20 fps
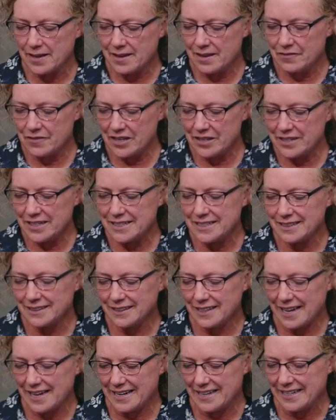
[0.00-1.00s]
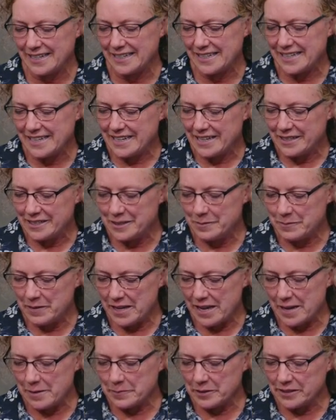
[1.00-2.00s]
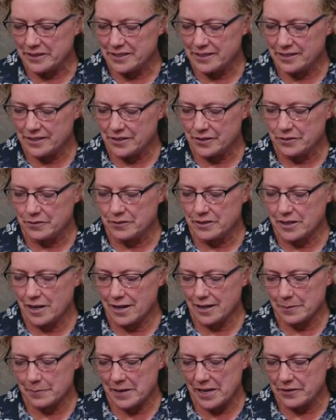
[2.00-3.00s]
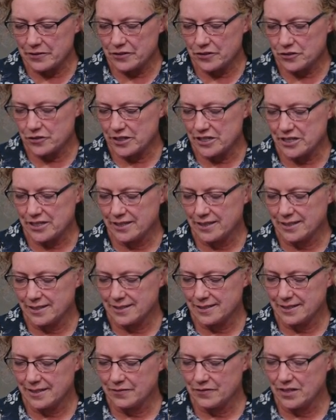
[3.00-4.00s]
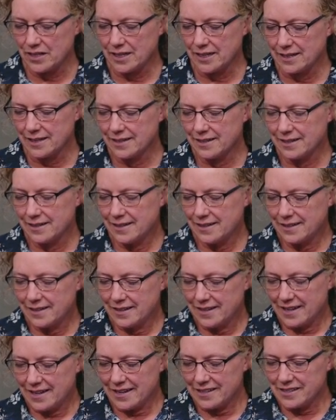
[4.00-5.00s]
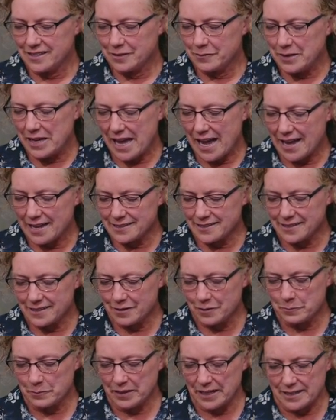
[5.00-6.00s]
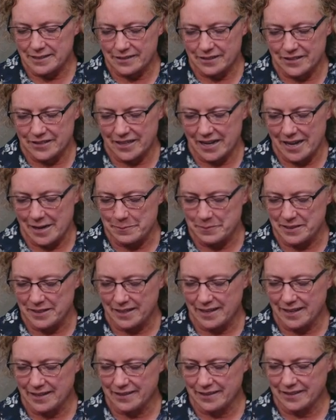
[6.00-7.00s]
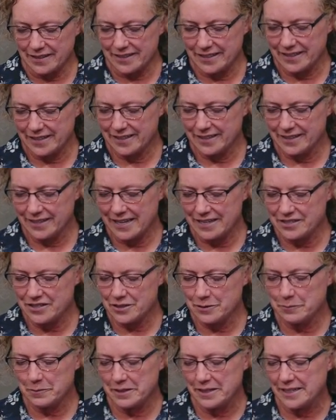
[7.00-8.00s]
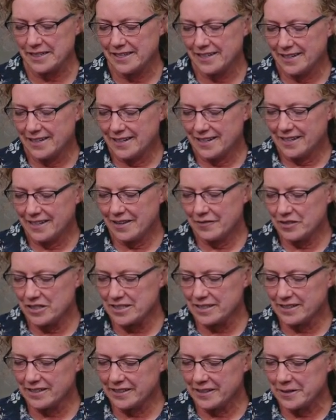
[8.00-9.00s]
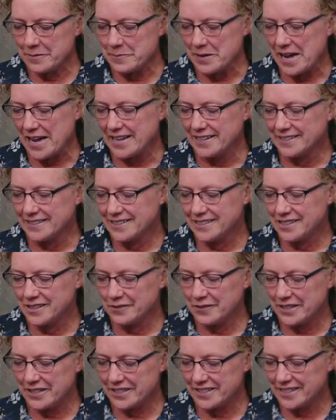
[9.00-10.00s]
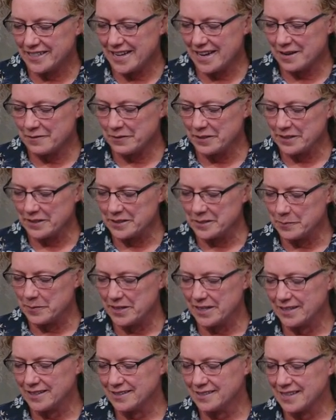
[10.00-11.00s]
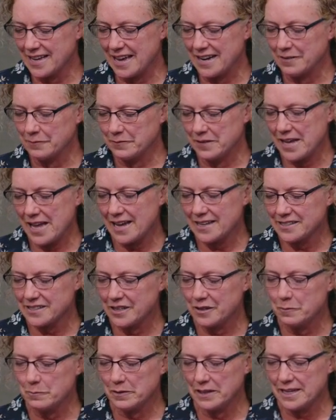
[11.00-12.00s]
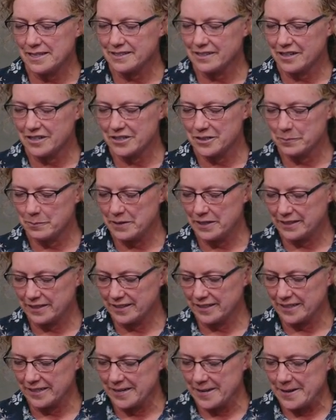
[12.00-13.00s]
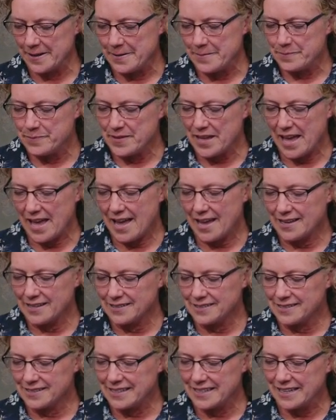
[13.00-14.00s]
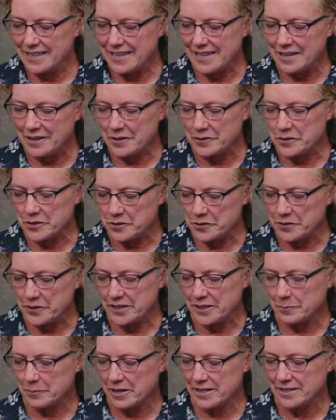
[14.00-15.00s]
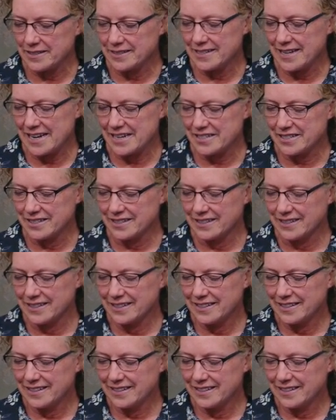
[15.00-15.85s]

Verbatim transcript: very delighted to be able to talk about nutrition this evening. And so we ask that you'd bless our time together, that you would give us clear minds to understand what is being said. And we ask you to bless our speaker as he goes through his presentation.